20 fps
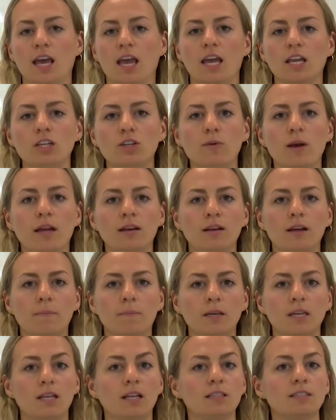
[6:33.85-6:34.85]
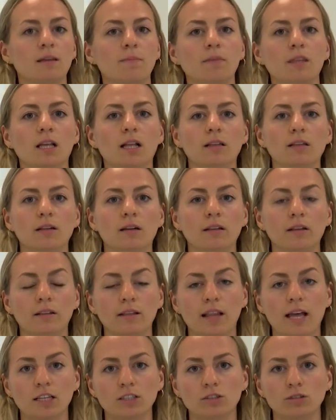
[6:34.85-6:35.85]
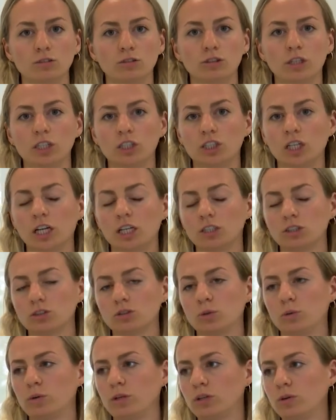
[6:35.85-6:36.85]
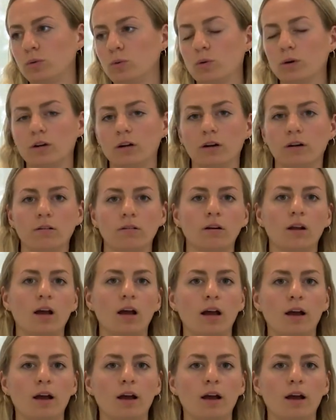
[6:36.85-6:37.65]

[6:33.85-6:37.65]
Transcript: and you end up eating something a little less nutritious, or you order